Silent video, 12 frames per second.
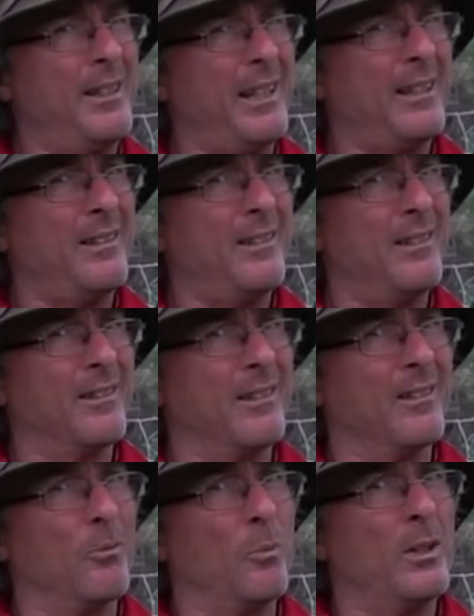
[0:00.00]
tick
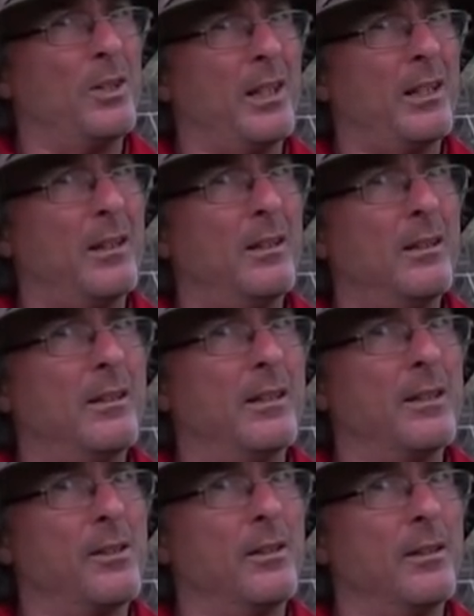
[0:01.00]
or wood tick
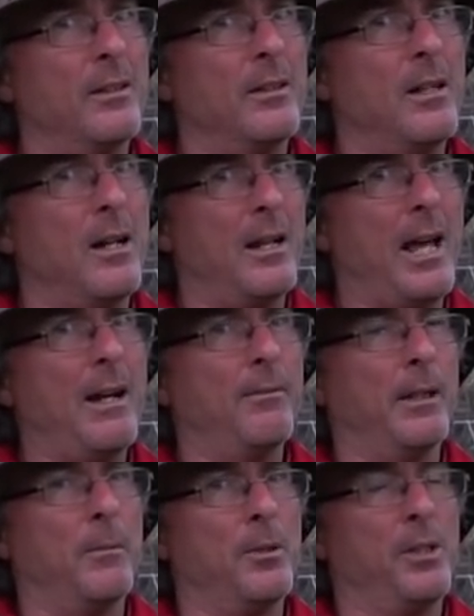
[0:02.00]
does not have
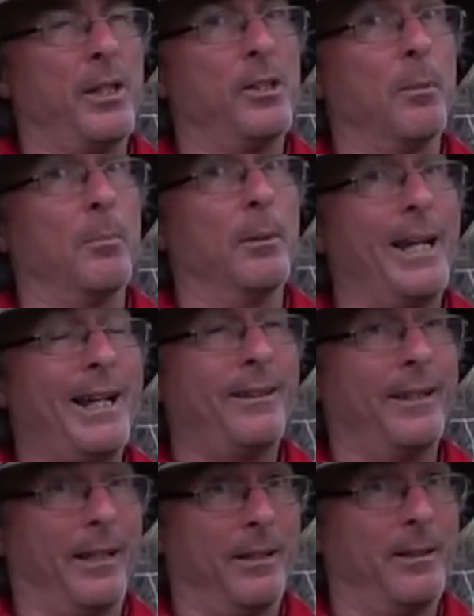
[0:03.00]
Lyme disease. The
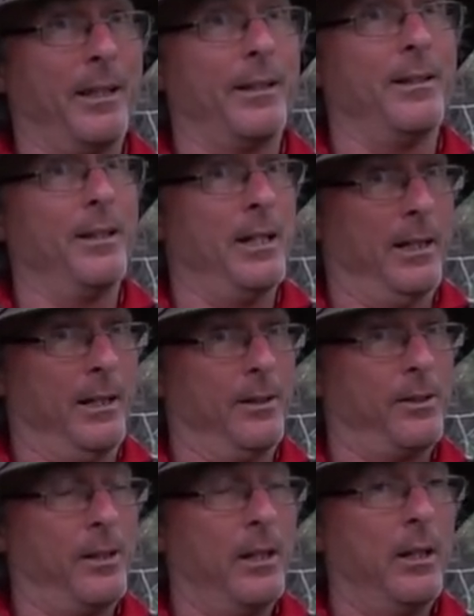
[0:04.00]
black-legged tick
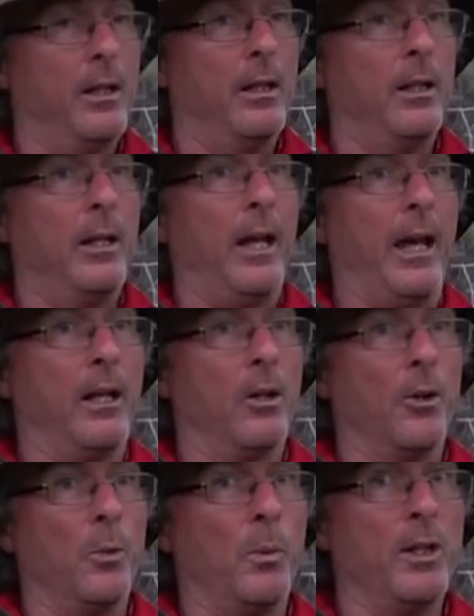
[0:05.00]
does. And
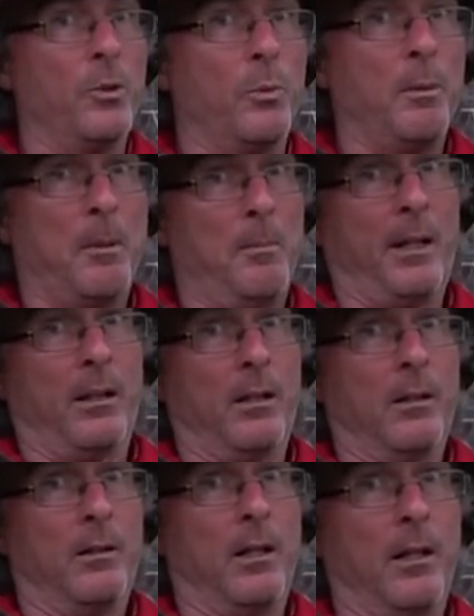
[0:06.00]
all the ones we've been picking
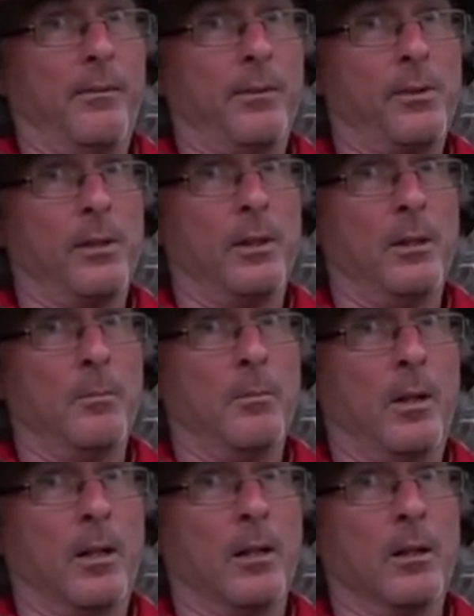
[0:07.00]
off
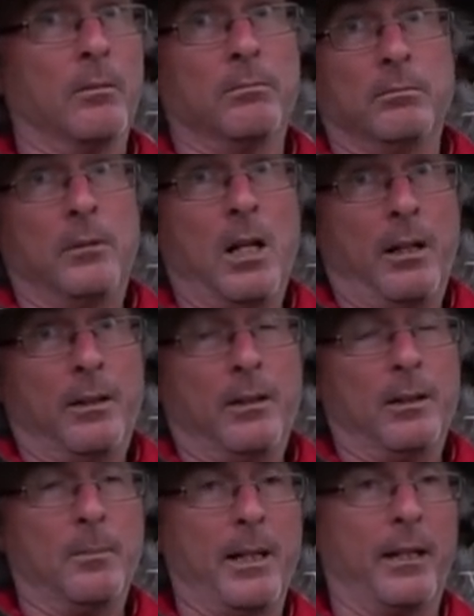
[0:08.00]
are not
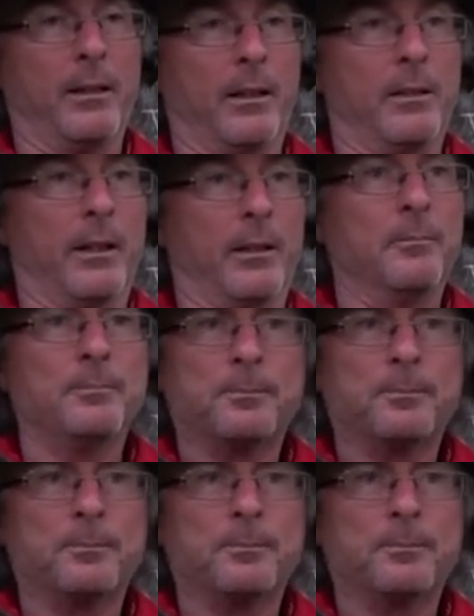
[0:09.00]
the black-legged tick.